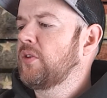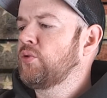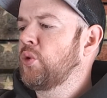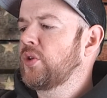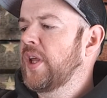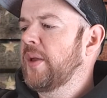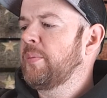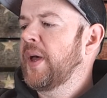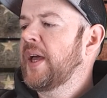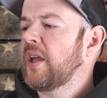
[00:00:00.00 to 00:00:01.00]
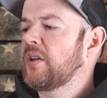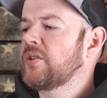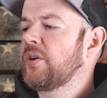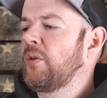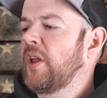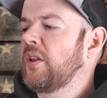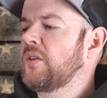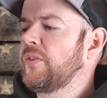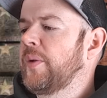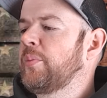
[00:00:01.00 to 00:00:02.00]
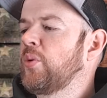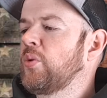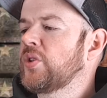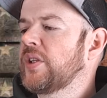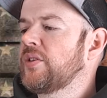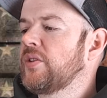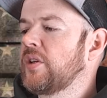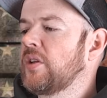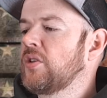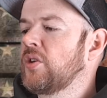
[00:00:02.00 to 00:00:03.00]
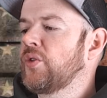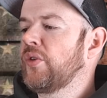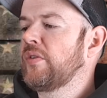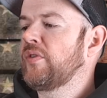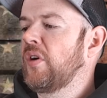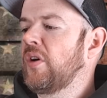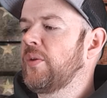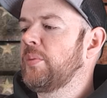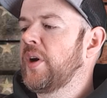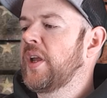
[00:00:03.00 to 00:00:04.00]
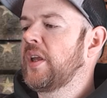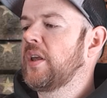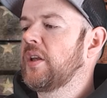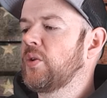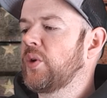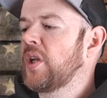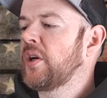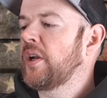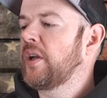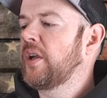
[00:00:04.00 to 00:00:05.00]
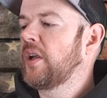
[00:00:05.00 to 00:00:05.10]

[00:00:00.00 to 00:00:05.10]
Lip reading: rotate back until that little dimple goes into the groove on the brake. You'll hear it